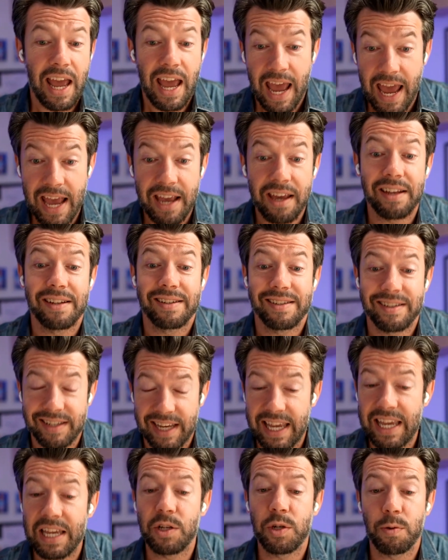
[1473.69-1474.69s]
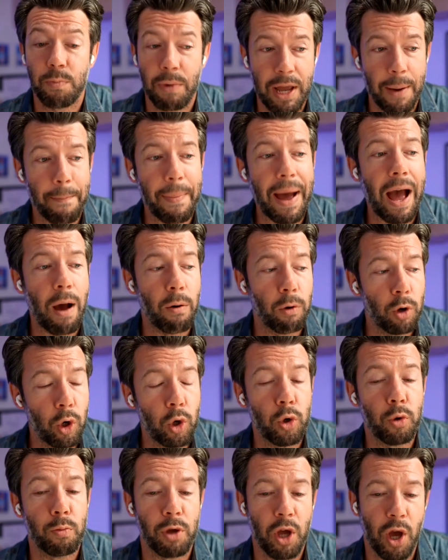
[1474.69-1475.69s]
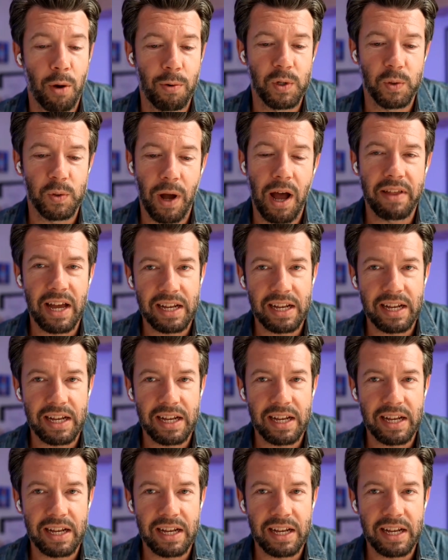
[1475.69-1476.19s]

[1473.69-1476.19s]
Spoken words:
it can teach me about Lumio as well.